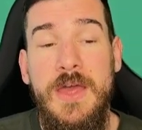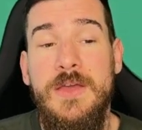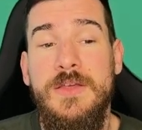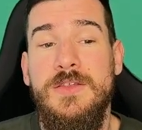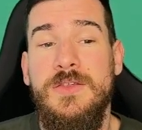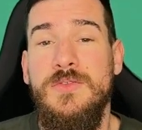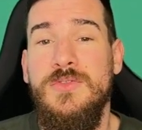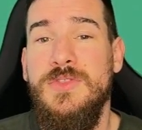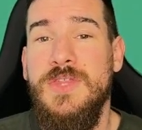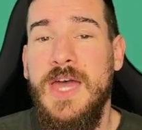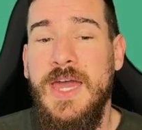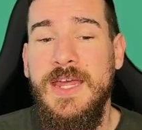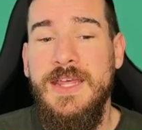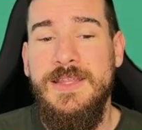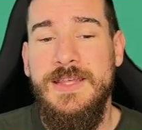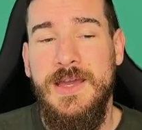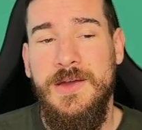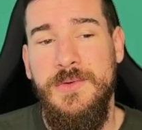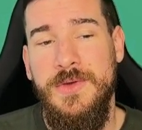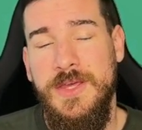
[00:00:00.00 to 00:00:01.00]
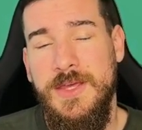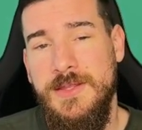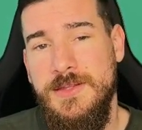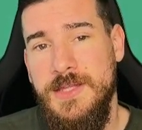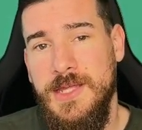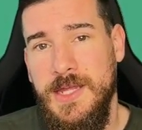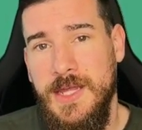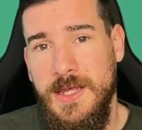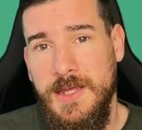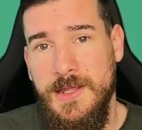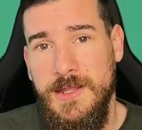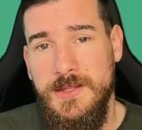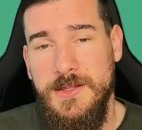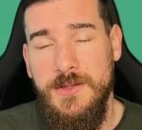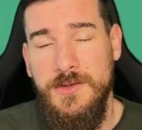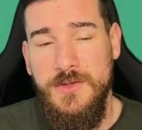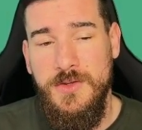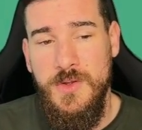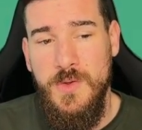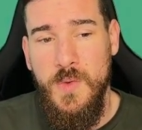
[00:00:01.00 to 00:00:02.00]
So that is how easy it is
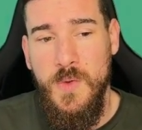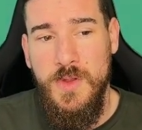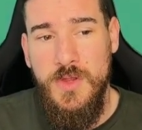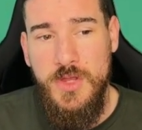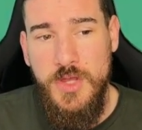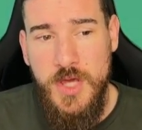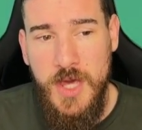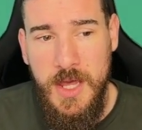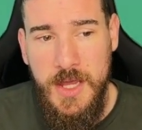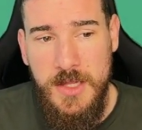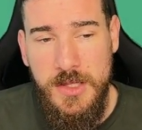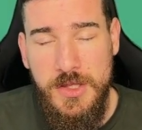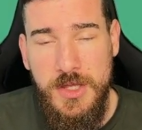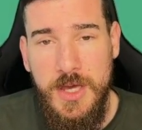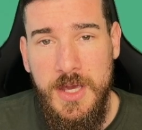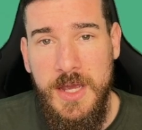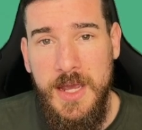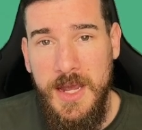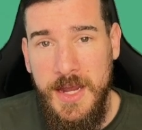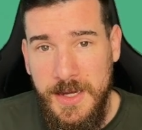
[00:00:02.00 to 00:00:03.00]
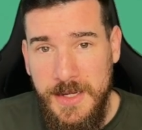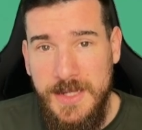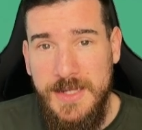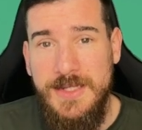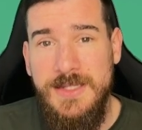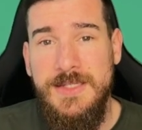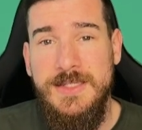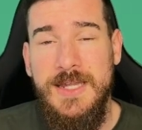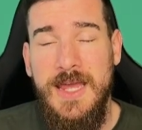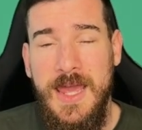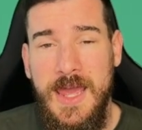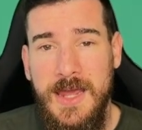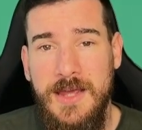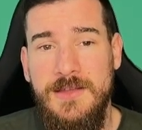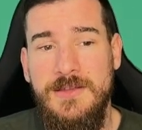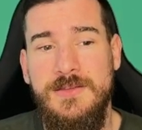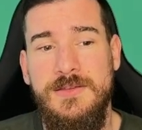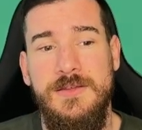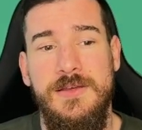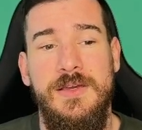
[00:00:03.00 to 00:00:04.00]
to change any
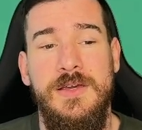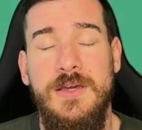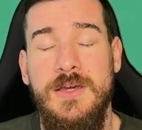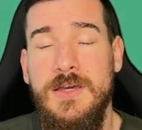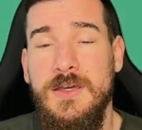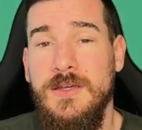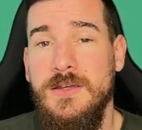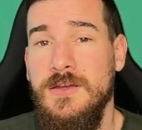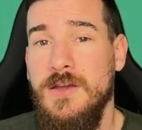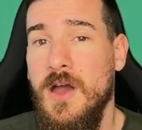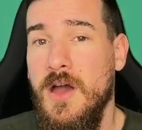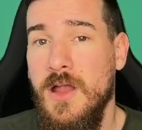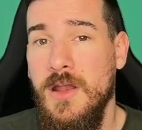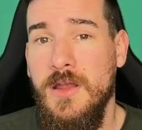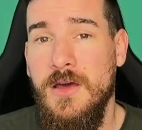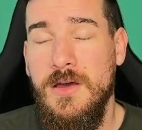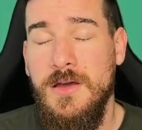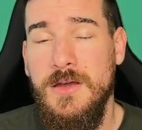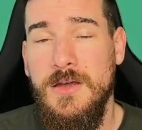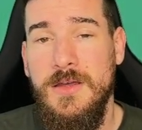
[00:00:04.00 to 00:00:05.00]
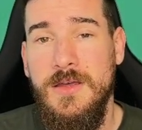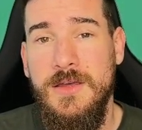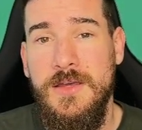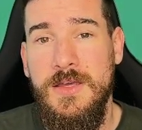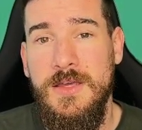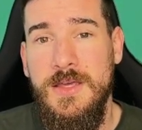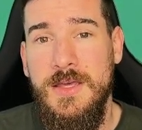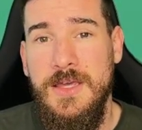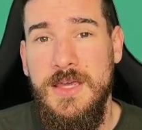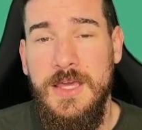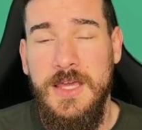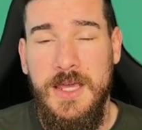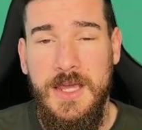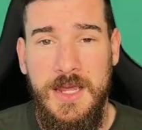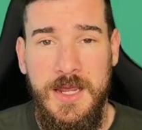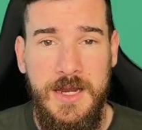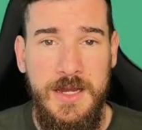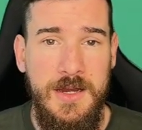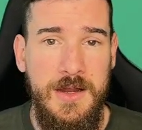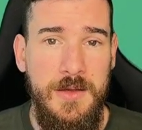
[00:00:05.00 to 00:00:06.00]
text color
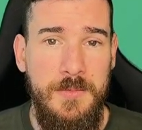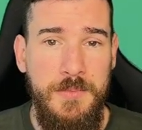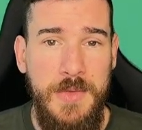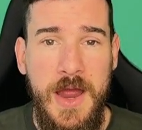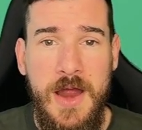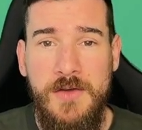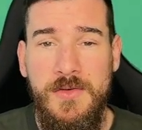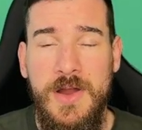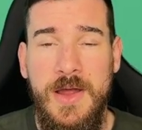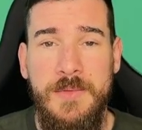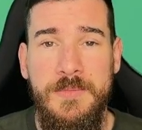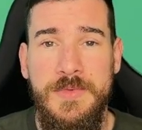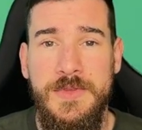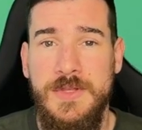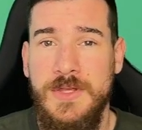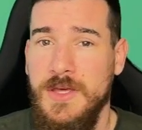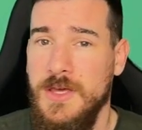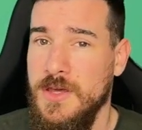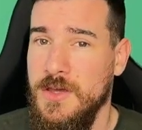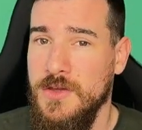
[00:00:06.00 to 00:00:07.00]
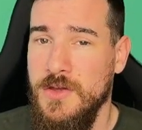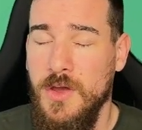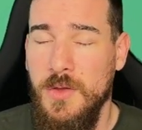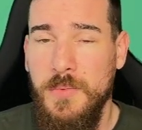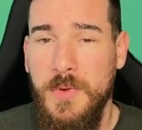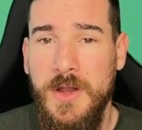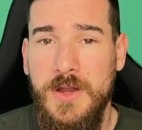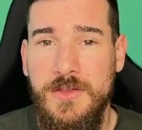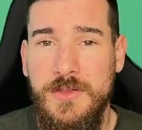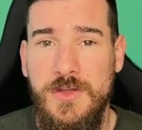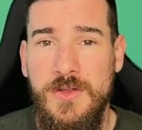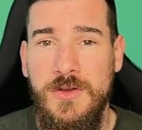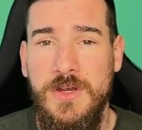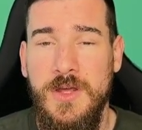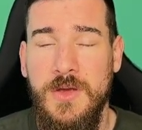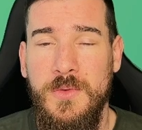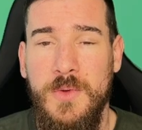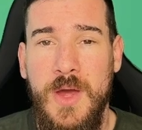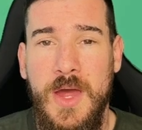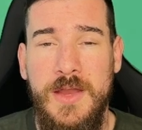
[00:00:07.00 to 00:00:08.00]
in PowerApps, Copilot
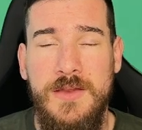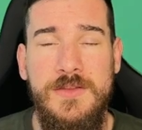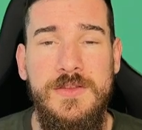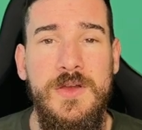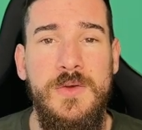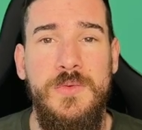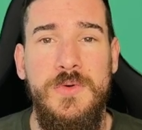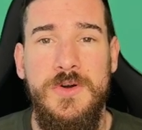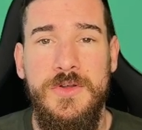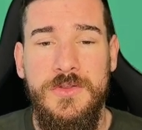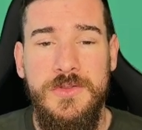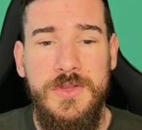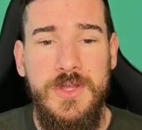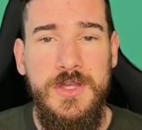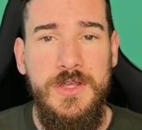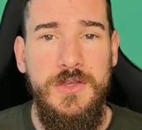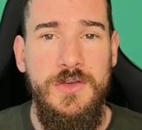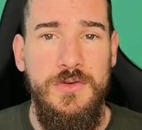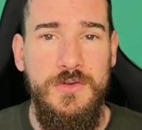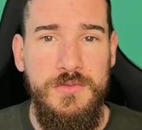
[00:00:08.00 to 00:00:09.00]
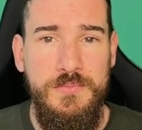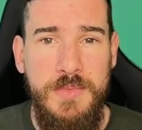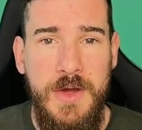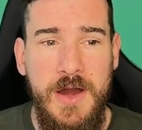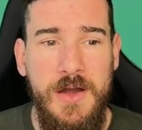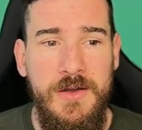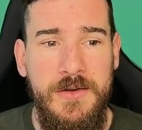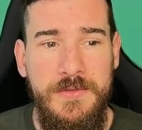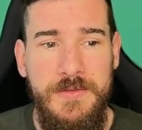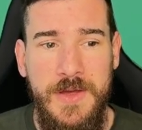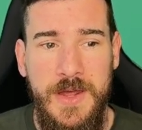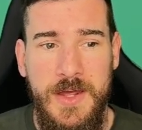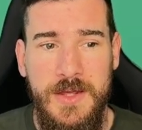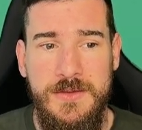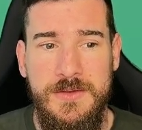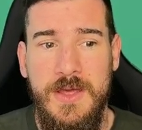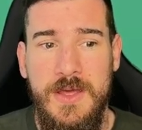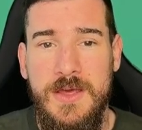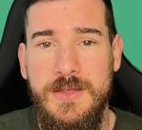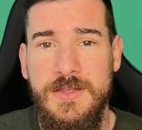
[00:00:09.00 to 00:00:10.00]
Studio, and so on that use
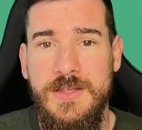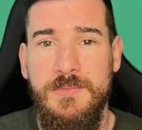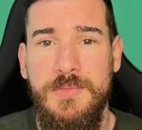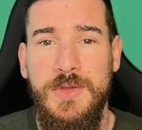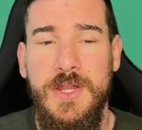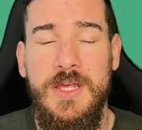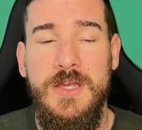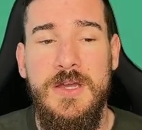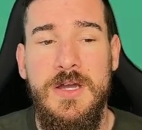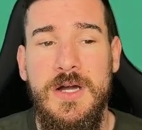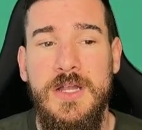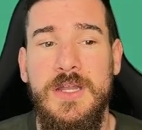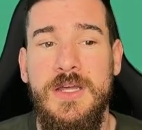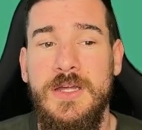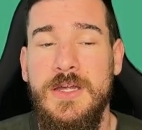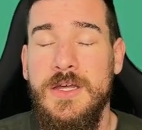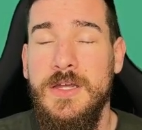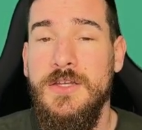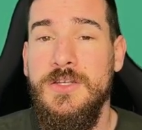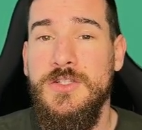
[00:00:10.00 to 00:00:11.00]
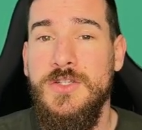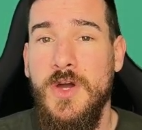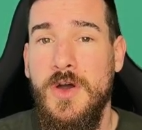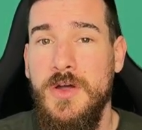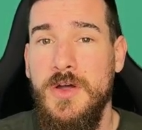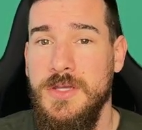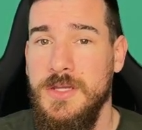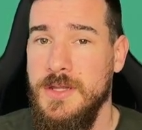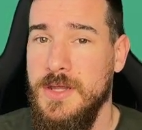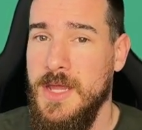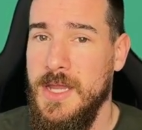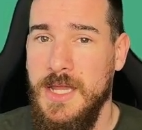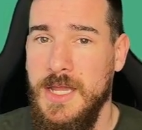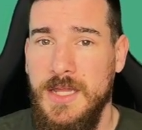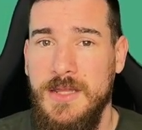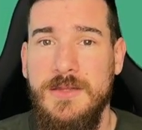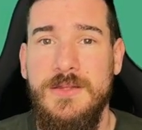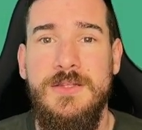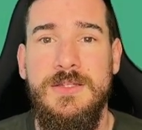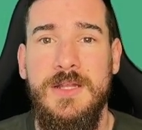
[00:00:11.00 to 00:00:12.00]
PowerFX. Simply color dot and
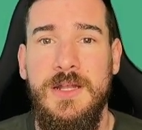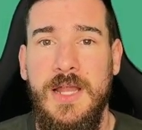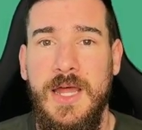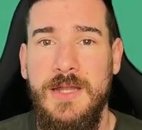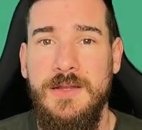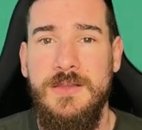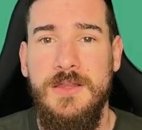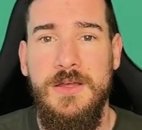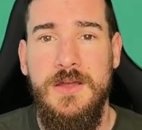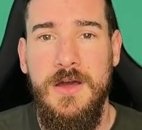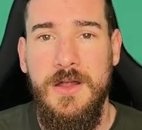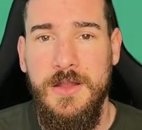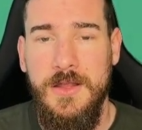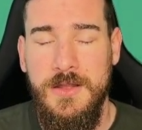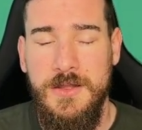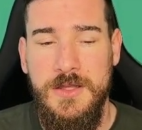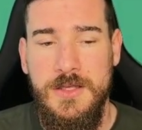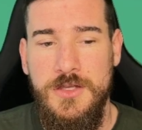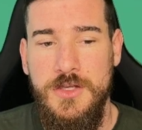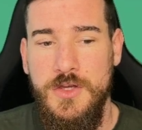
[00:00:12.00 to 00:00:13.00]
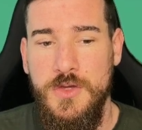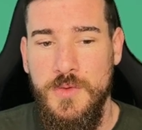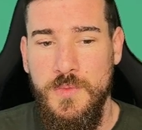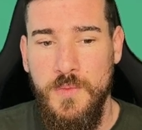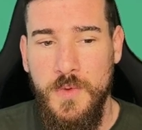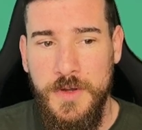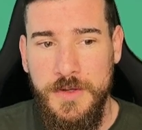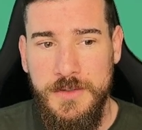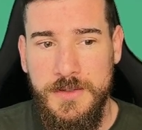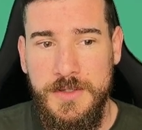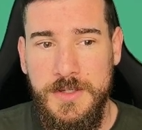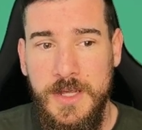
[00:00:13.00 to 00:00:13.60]
then select the color that you want.